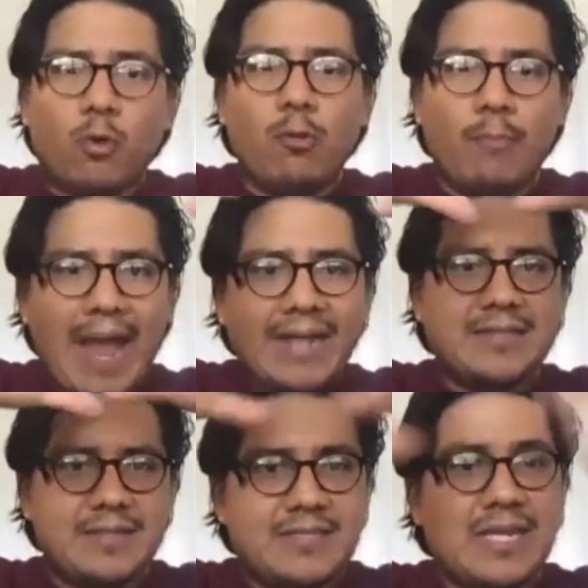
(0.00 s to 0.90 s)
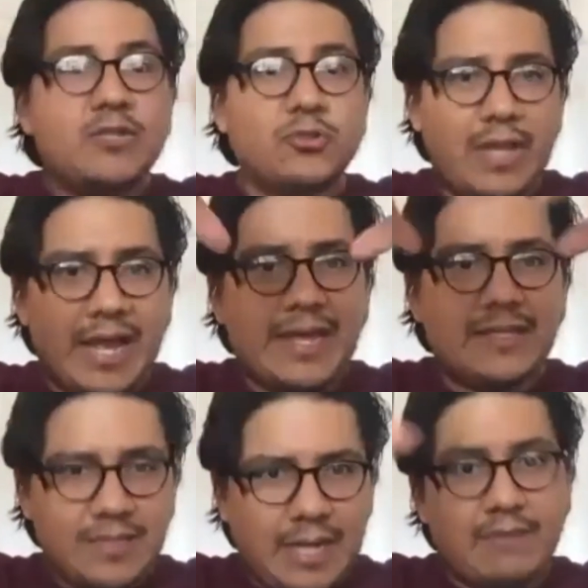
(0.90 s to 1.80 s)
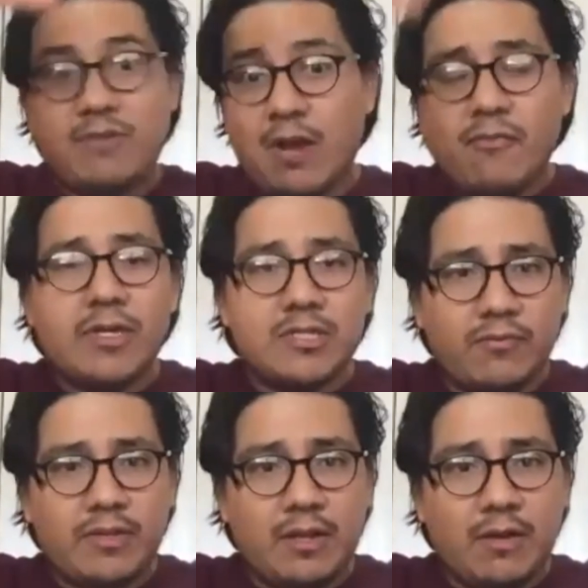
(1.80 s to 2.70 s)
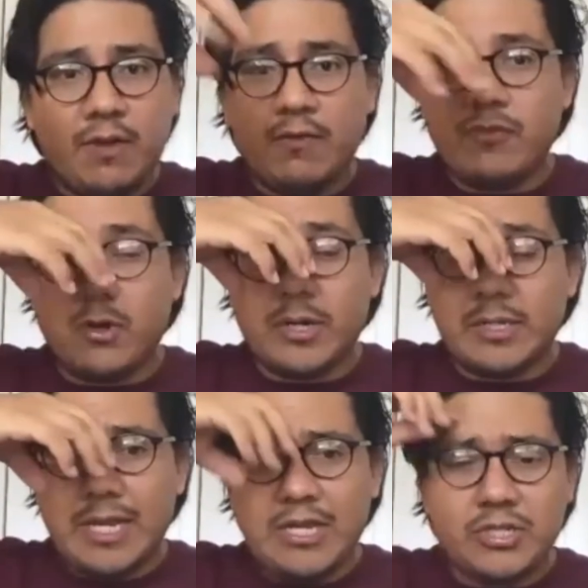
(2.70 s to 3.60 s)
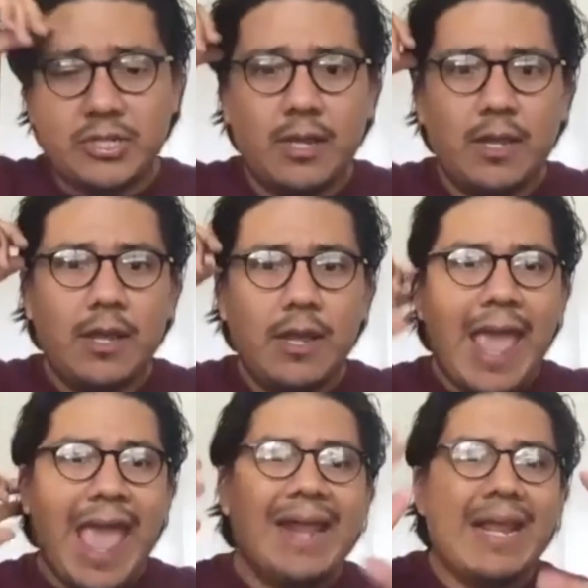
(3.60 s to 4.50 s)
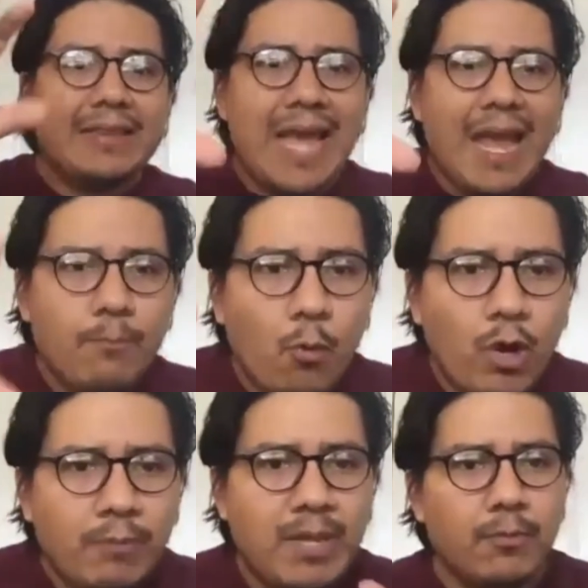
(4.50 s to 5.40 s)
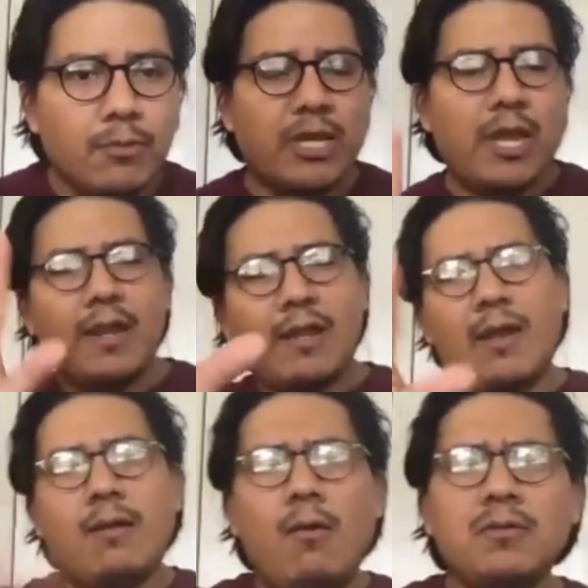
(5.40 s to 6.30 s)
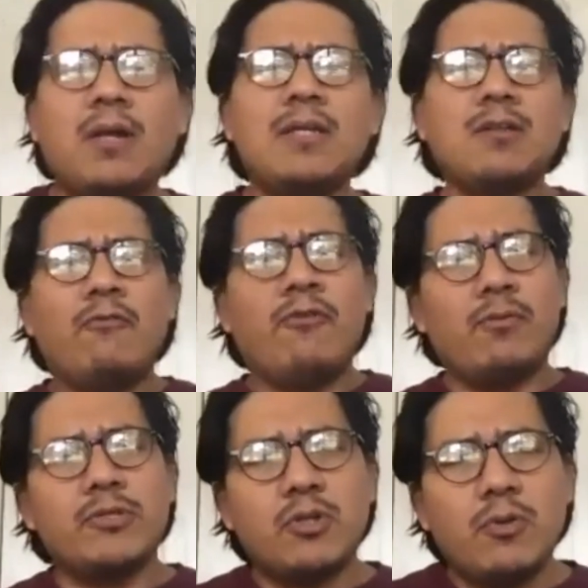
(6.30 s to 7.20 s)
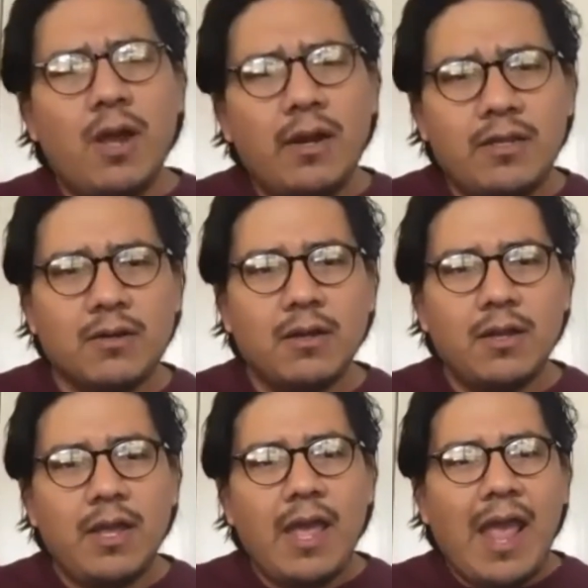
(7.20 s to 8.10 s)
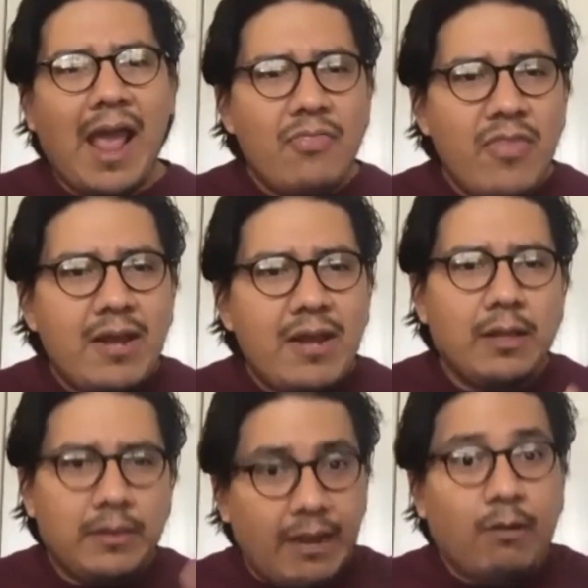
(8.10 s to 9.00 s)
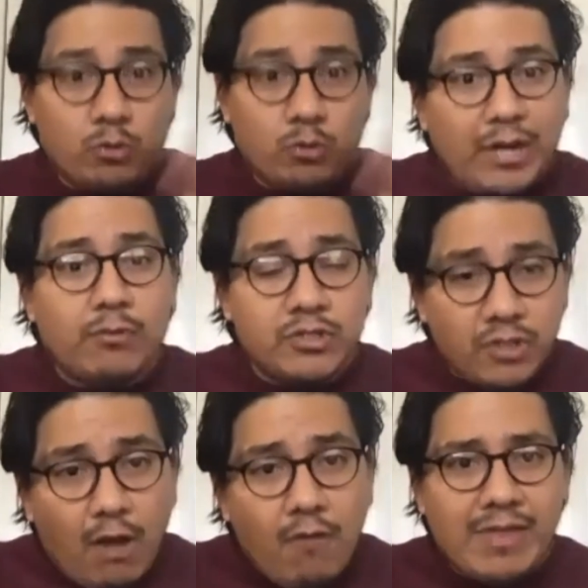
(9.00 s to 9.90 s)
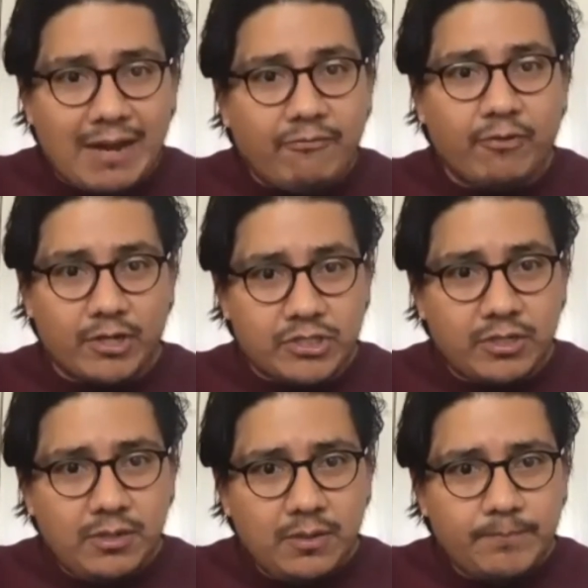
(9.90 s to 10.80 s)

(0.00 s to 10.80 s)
rolled back to the centralized kind of governance of the organization. And at that point, people will say, hey, okay, hold on, let's go figure what's going on here. And then they try to resolve that friction.